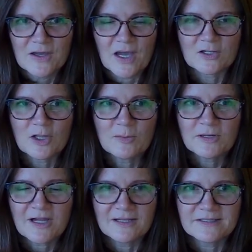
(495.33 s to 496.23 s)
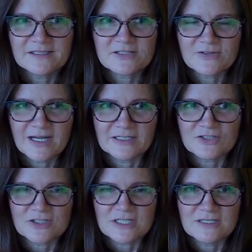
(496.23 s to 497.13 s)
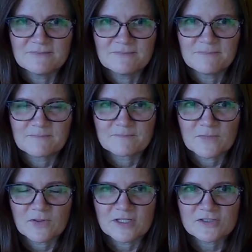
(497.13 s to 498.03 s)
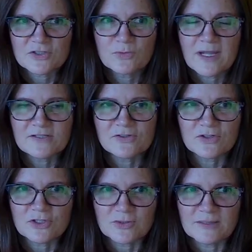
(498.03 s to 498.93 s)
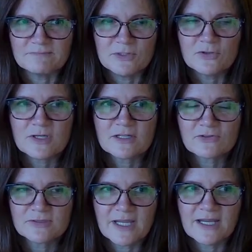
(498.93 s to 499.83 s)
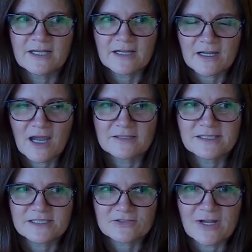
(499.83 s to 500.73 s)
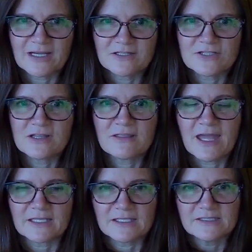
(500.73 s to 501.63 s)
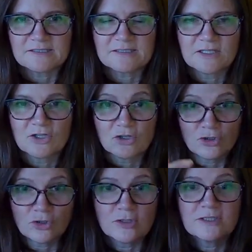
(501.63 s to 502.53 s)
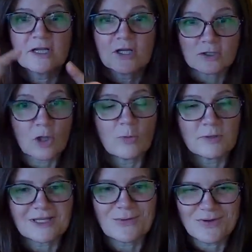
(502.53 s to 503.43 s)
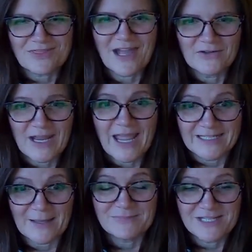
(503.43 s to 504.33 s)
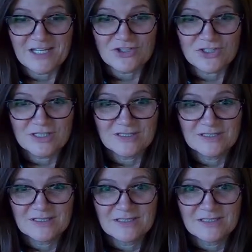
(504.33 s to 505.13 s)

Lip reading: A global content strategy, well, there's two ways you can do it. You can create a content strategy that is good globally without adaptation.